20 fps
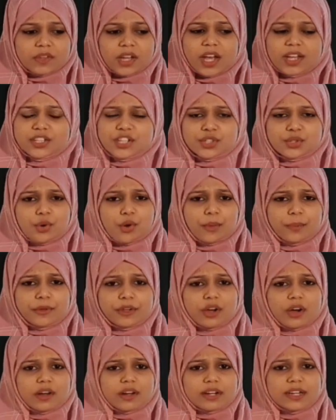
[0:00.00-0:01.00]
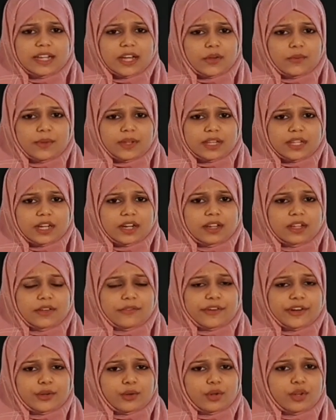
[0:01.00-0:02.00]
I just hope you are clear with it.
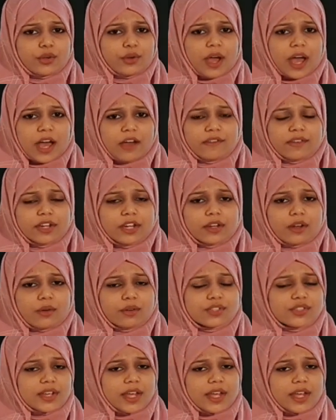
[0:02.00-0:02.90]
If at all you have any doubts,